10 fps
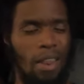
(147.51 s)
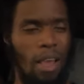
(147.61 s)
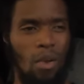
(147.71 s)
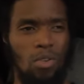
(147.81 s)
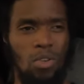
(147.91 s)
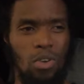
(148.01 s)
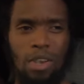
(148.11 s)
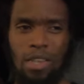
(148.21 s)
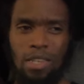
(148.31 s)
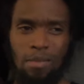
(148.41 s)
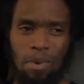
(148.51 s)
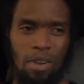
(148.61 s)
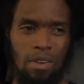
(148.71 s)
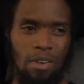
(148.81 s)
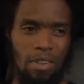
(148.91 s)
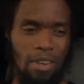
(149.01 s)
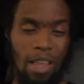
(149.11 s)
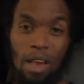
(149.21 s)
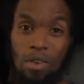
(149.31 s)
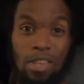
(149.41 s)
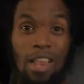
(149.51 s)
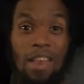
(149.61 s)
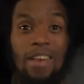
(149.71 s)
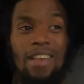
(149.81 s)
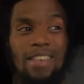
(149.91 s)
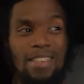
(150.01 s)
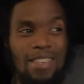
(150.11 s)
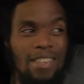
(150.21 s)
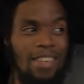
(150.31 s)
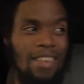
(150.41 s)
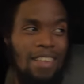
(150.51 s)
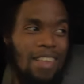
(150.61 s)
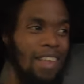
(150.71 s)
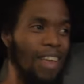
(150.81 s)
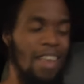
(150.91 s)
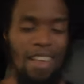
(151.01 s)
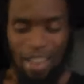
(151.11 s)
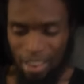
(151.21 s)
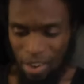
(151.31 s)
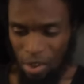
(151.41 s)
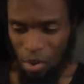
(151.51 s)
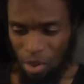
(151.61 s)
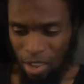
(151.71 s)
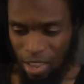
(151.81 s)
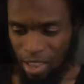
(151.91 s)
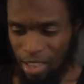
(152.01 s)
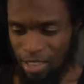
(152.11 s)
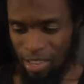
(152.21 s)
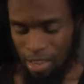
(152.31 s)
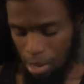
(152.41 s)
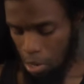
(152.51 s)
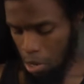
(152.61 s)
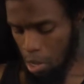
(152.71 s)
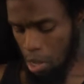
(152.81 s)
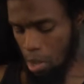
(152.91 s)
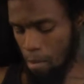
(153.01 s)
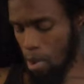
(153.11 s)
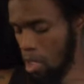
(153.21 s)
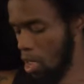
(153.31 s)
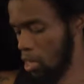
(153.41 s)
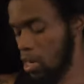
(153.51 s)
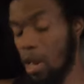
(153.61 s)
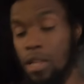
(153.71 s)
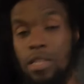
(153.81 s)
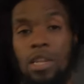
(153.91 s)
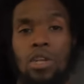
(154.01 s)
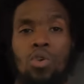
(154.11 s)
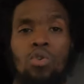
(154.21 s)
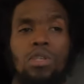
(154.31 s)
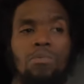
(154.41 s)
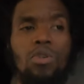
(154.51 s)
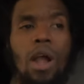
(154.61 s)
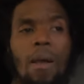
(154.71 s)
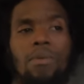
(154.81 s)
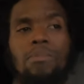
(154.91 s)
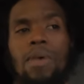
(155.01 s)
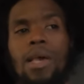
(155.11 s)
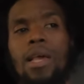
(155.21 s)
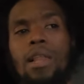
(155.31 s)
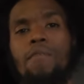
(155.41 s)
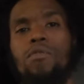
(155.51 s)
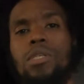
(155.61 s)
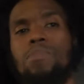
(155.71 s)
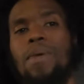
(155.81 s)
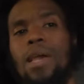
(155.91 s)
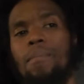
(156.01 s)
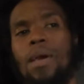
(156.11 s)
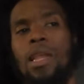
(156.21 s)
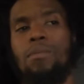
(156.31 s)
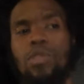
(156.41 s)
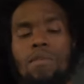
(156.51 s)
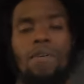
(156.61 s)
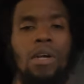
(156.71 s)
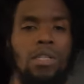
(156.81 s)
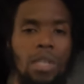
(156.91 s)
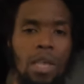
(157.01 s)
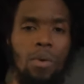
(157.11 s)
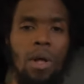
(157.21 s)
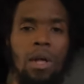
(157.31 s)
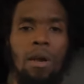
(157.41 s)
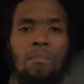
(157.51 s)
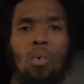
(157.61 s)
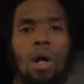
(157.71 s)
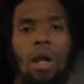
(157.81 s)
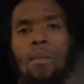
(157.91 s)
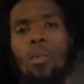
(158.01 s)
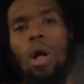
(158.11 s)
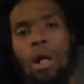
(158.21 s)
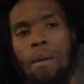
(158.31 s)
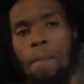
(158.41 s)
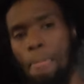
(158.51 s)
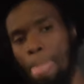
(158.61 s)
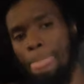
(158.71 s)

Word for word: That was crazy, bro. That was crazy, G. No kizzy." But yeah, shout out to the new subscribers, man. Love and respect. My name is Jovan J. Welcome, welcome, welcome.